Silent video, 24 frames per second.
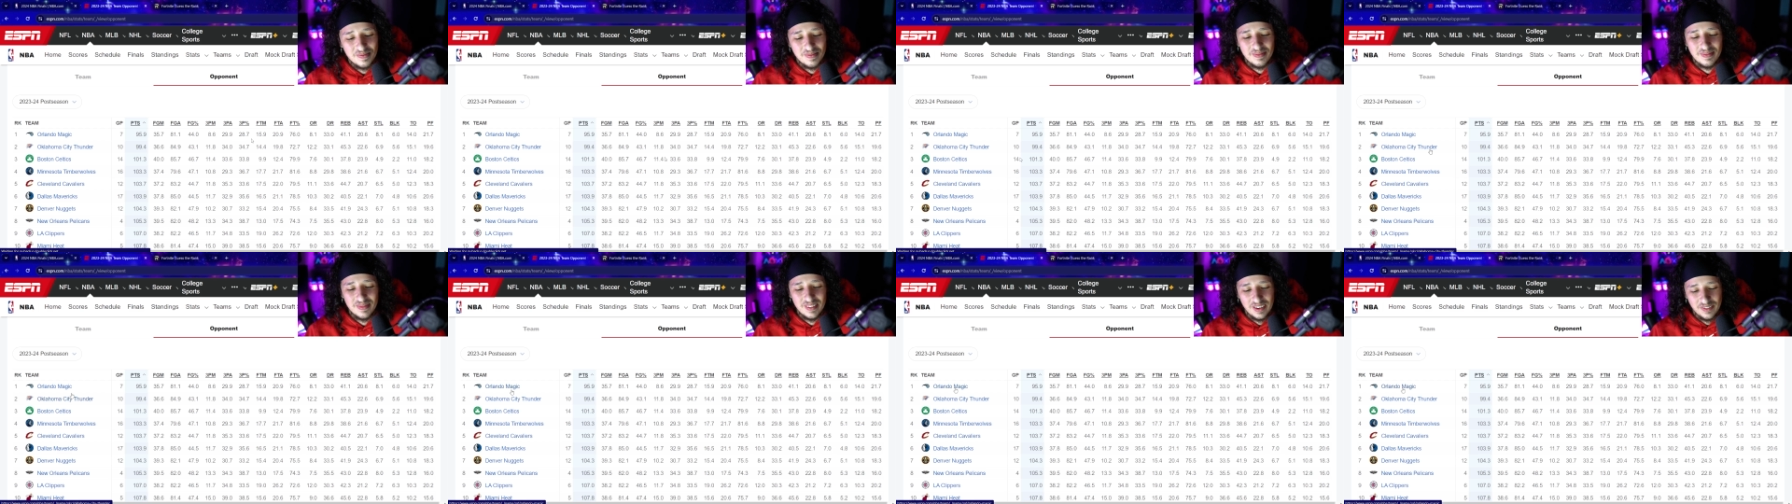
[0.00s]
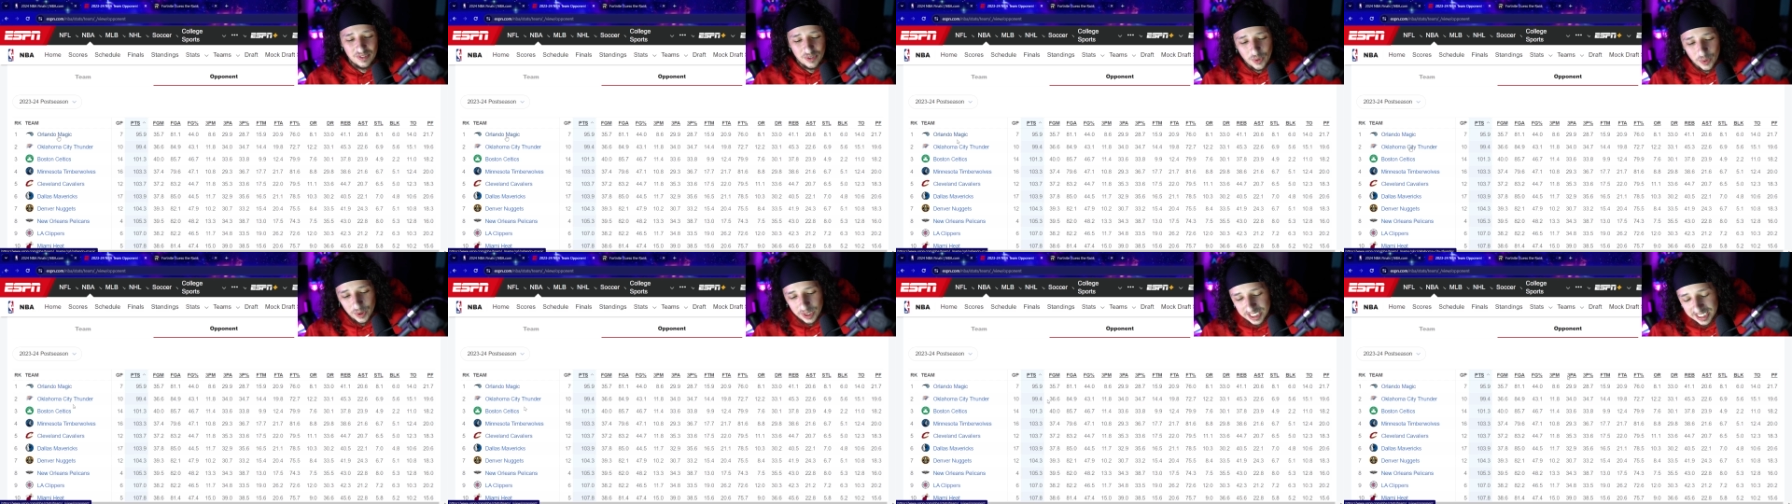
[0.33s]
Of
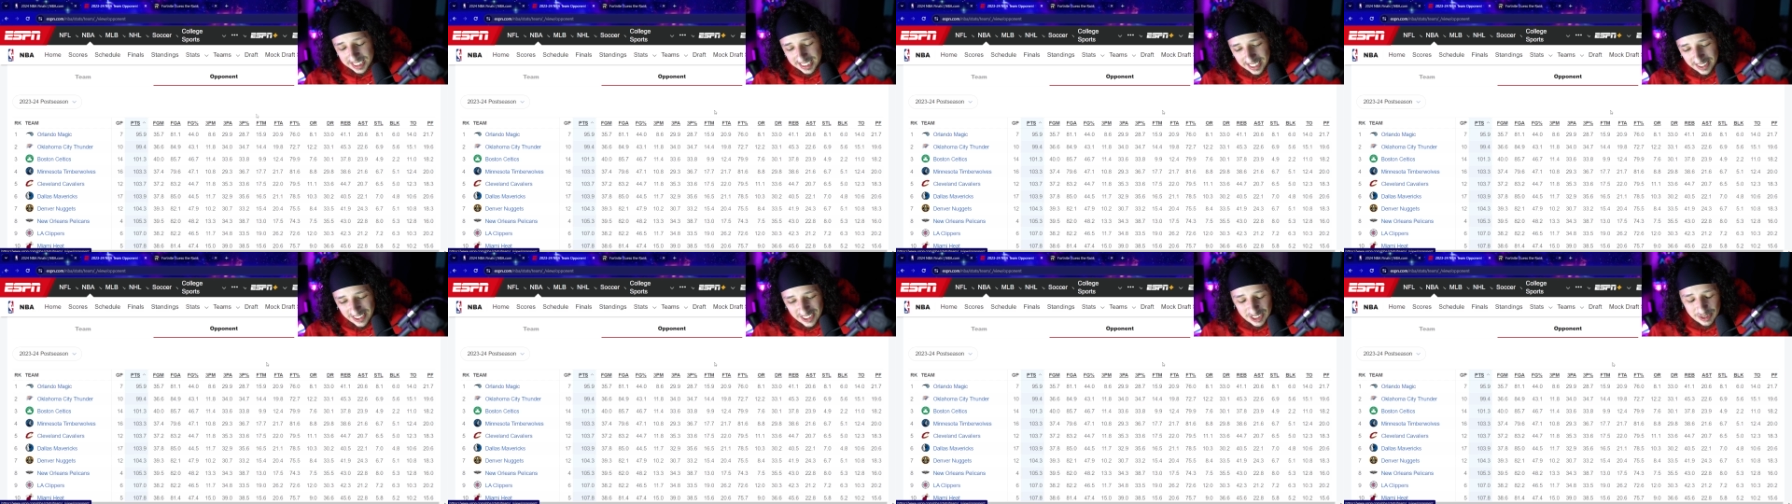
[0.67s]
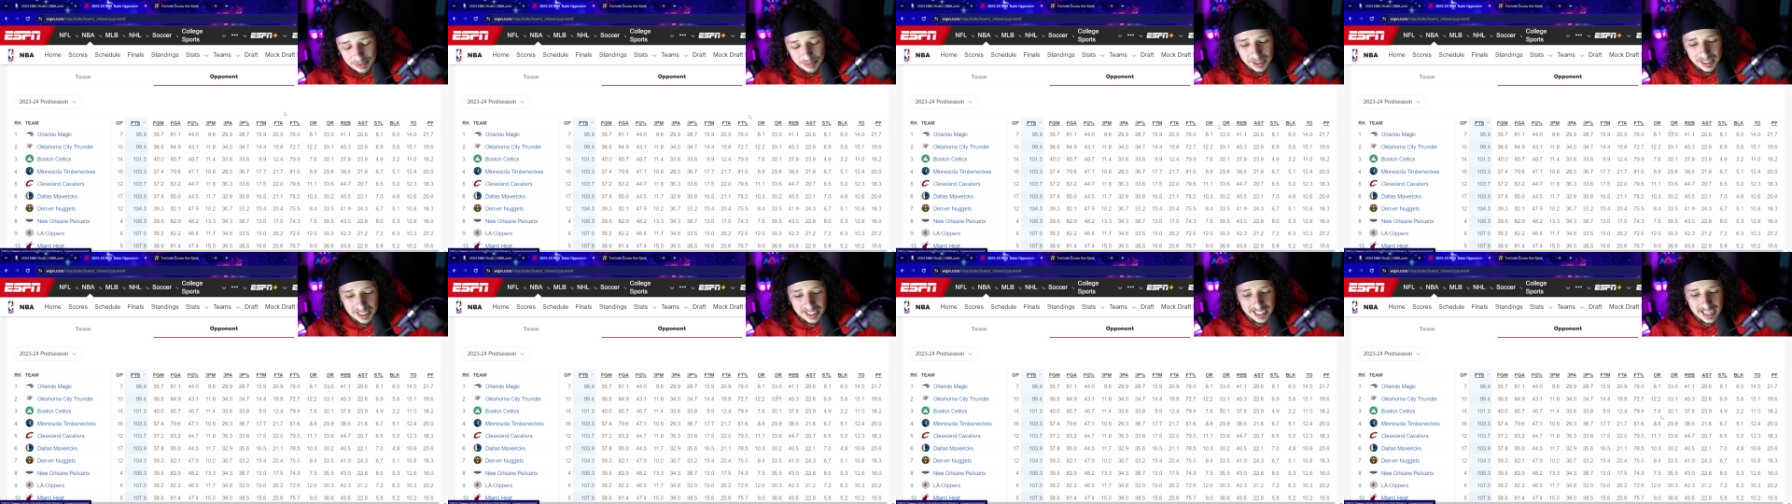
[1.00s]
course, the Celtics
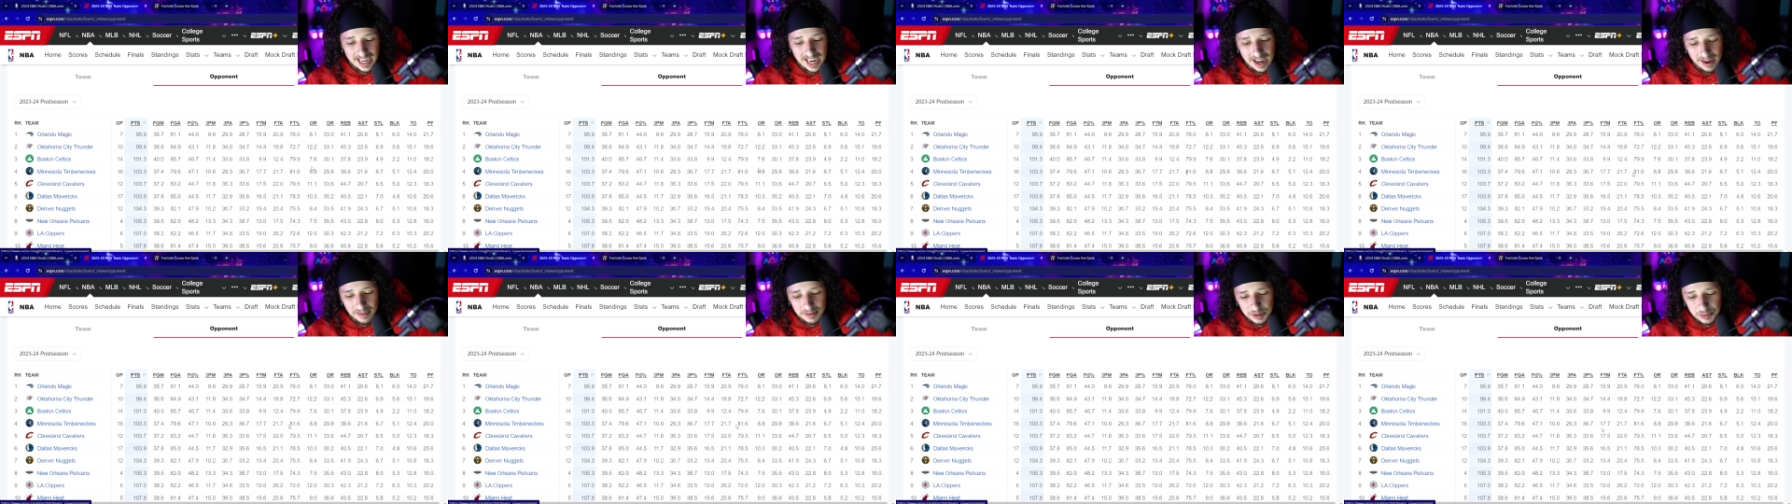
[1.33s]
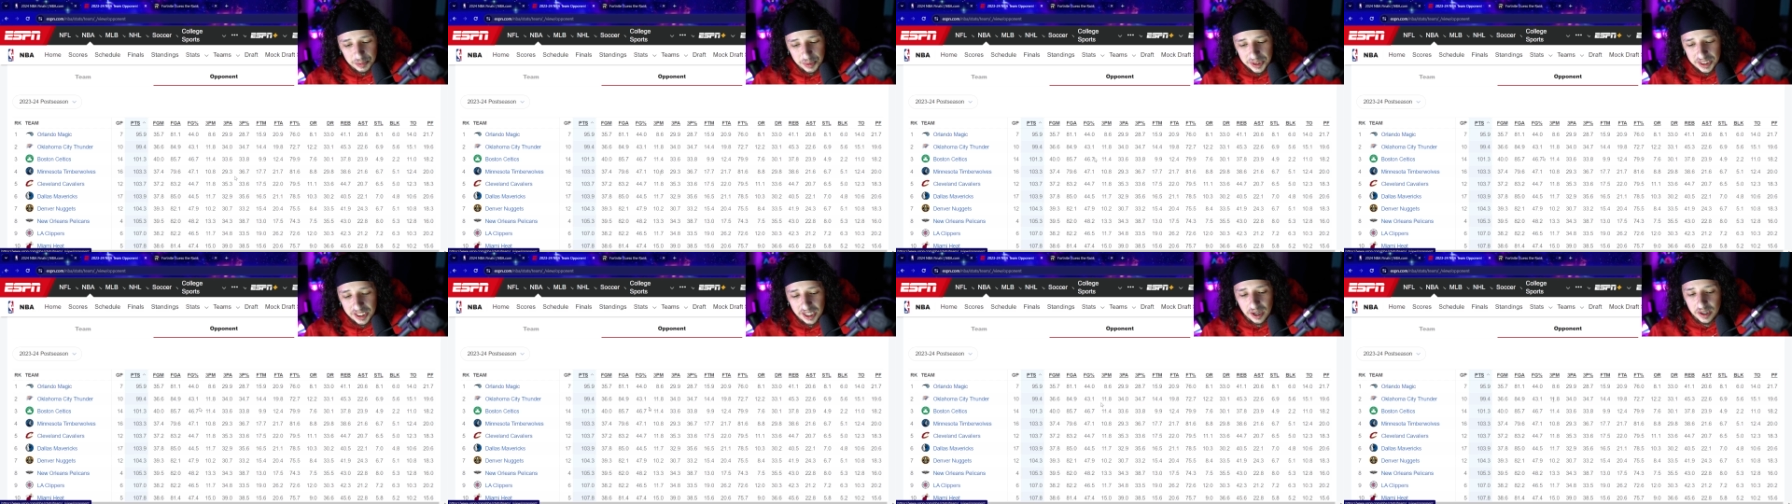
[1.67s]
played the Cavs,
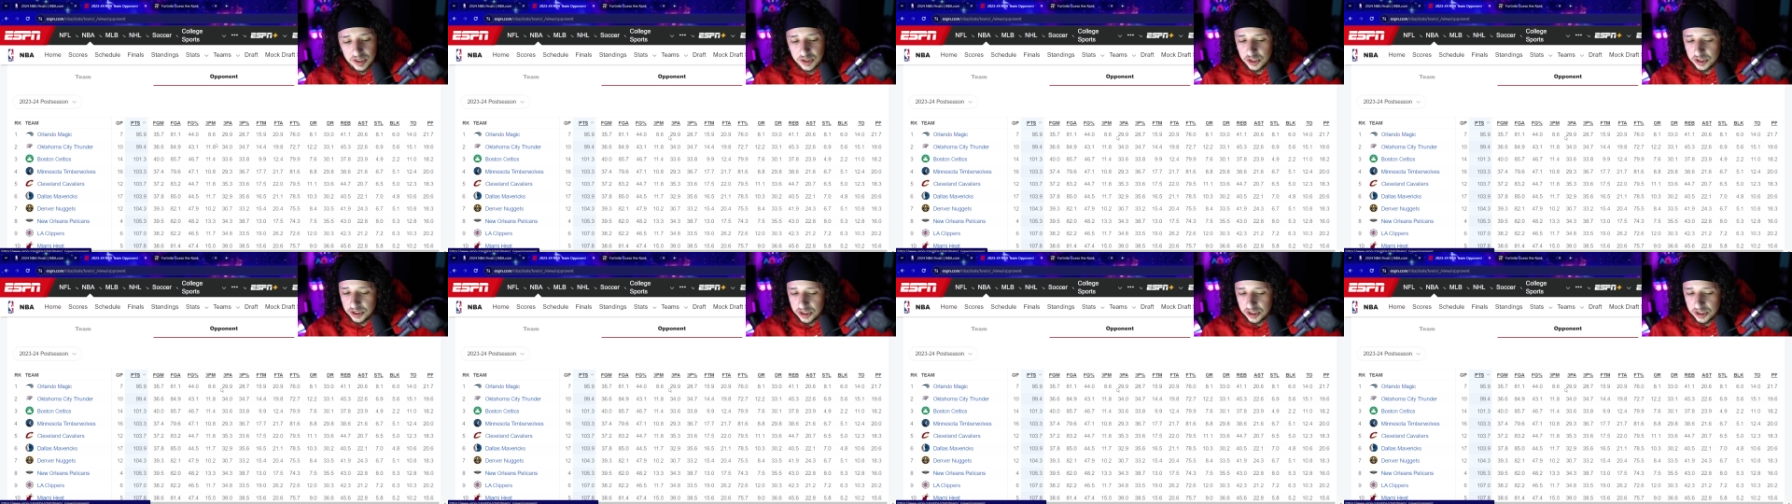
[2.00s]
but they also